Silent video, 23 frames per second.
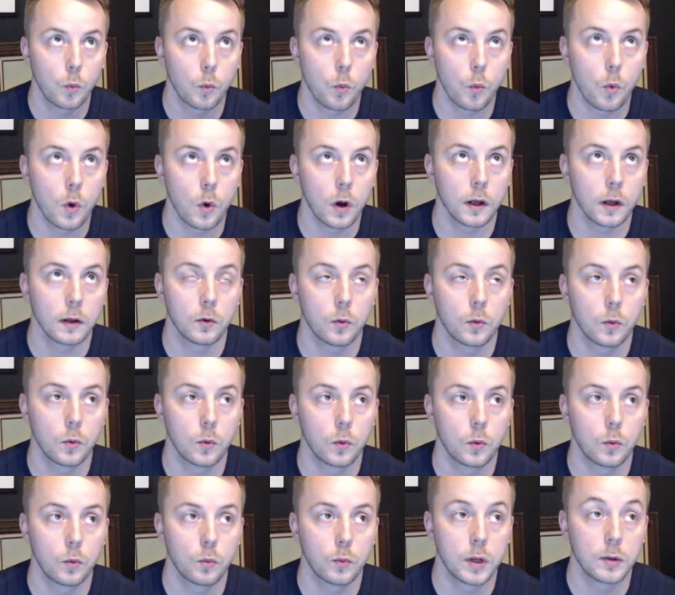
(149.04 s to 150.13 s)
what
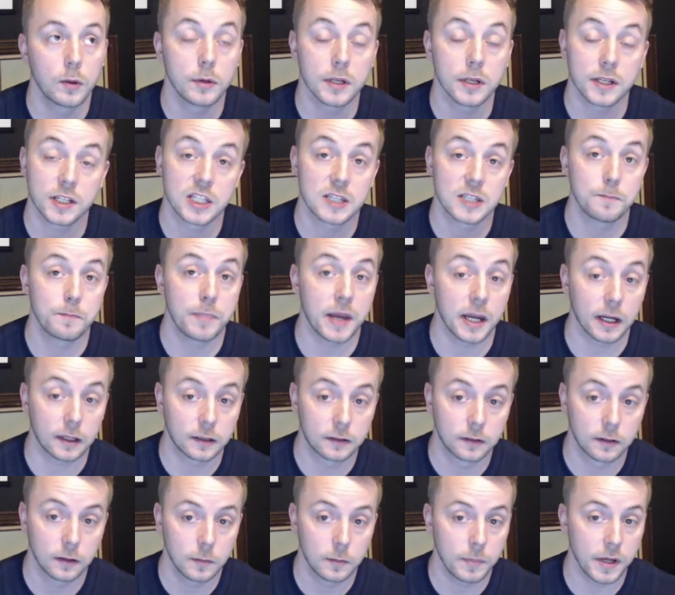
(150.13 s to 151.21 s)
we would
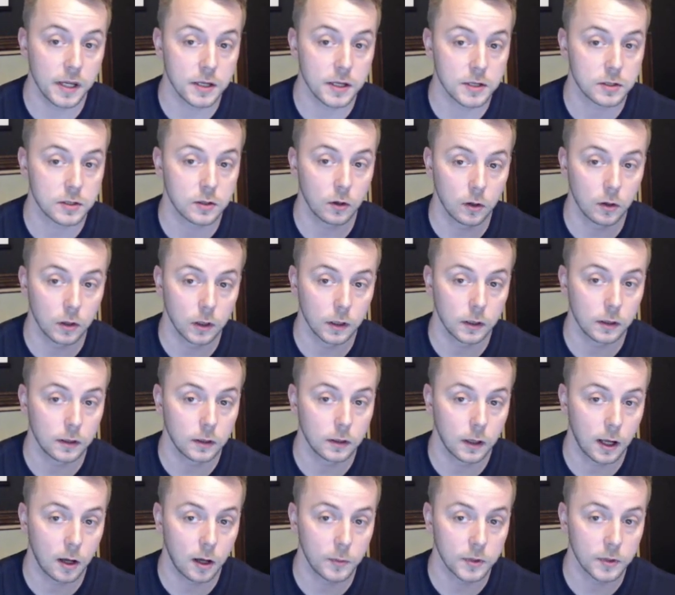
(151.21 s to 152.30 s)
expect based on
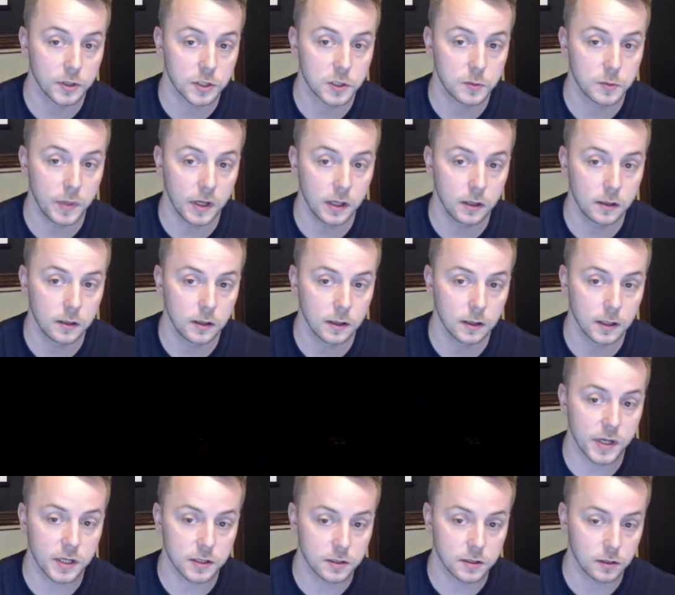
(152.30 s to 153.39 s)
how much spend, and that's
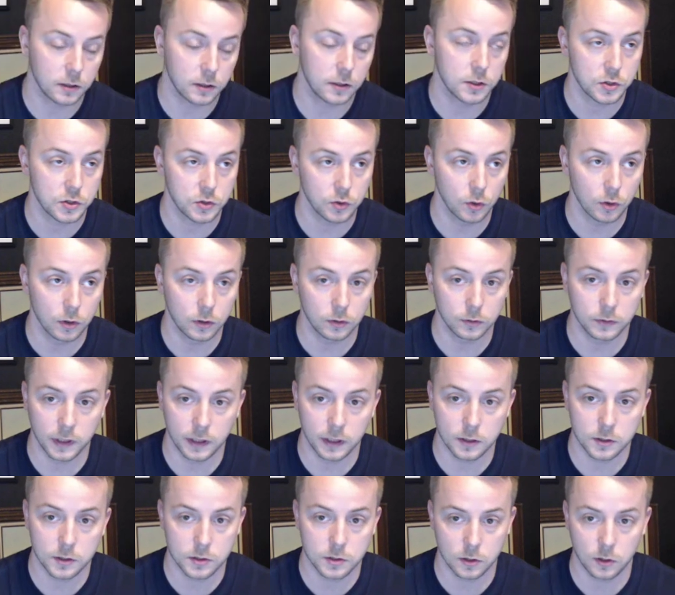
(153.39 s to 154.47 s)
based on historical
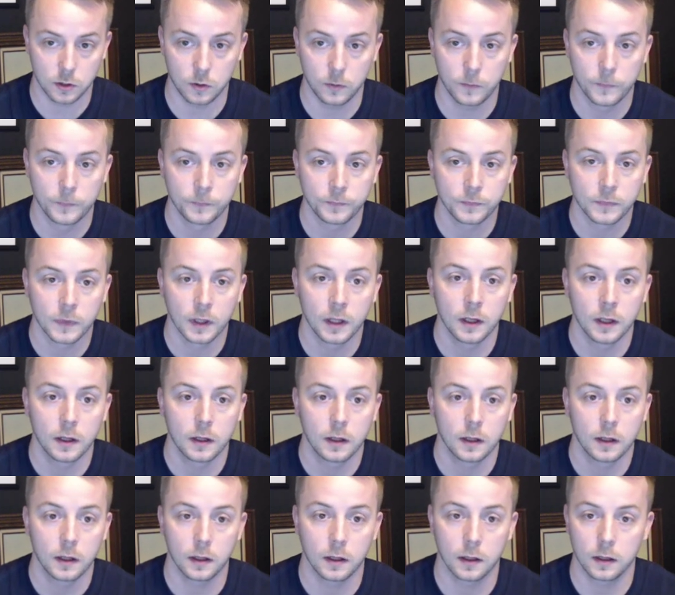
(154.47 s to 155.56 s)
data. So
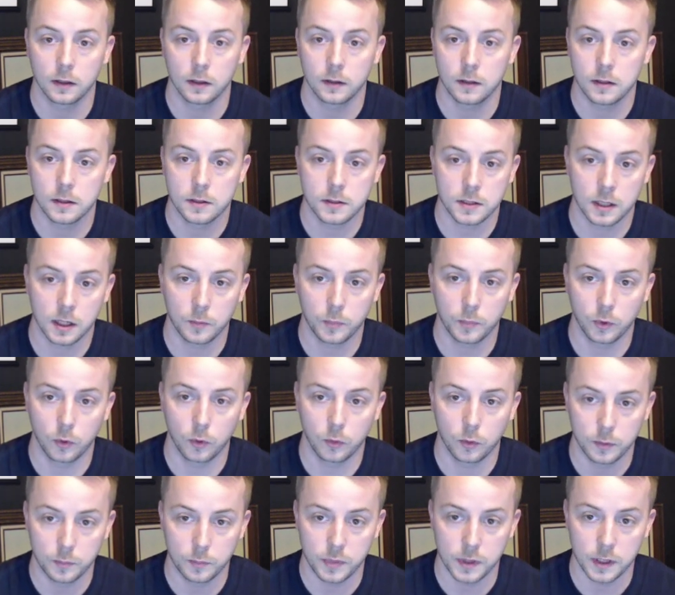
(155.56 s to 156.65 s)
the example
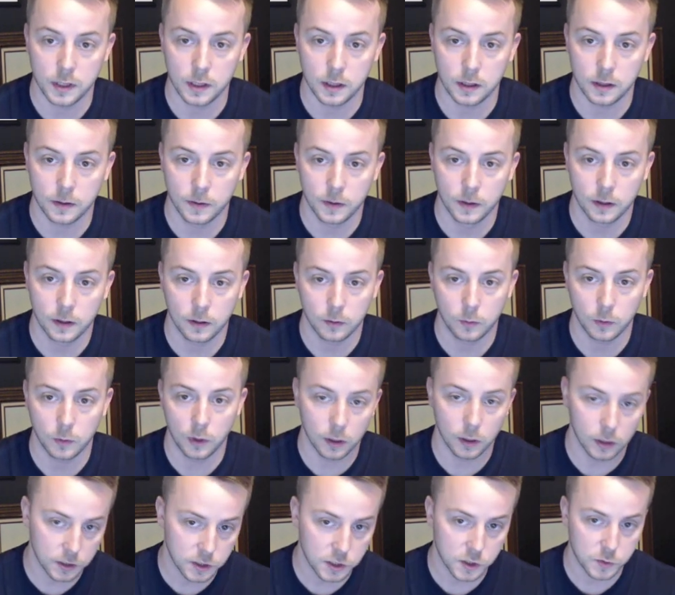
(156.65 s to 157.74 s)
would be, well,
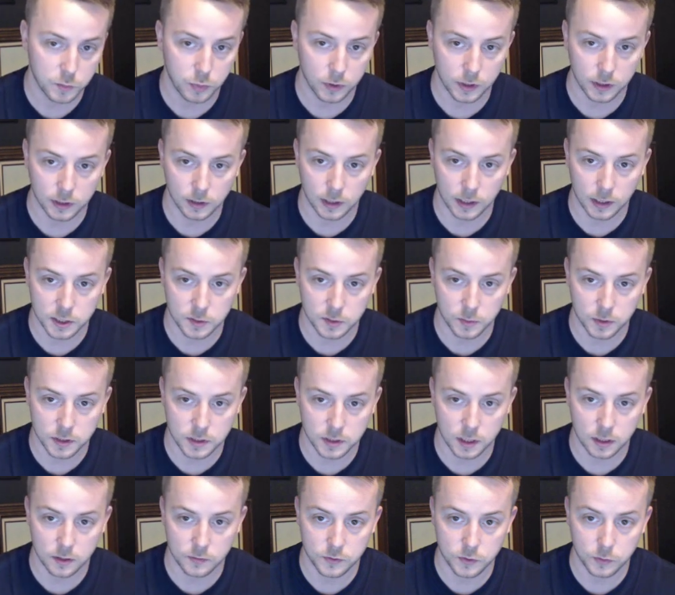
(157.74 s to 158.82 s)
let's just put in last month's
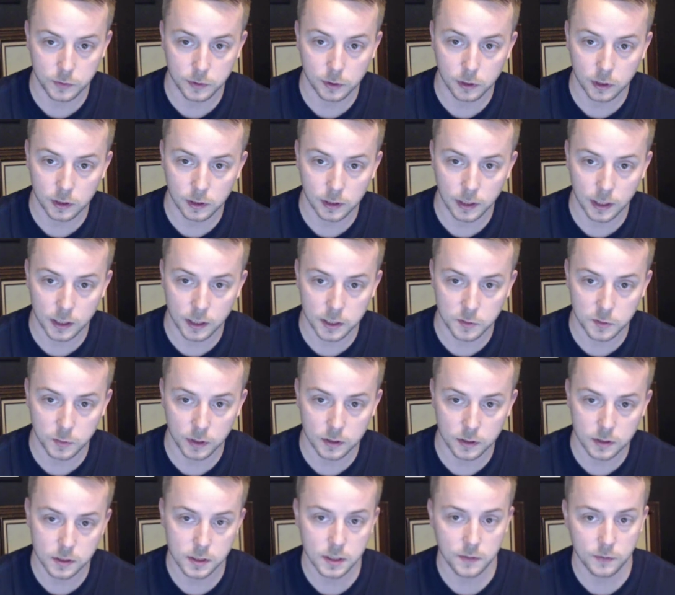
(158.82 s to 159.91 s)
data. So we look at last
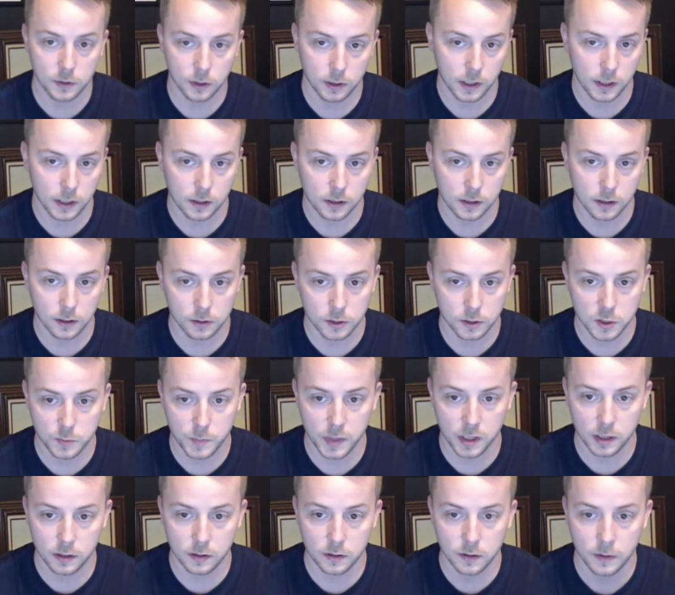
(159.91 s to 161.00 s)
month, $780
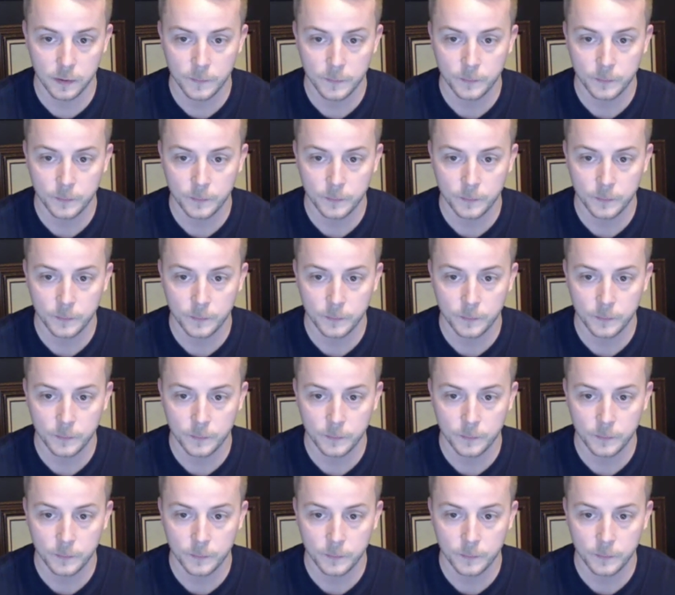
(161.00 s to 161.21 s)
spend,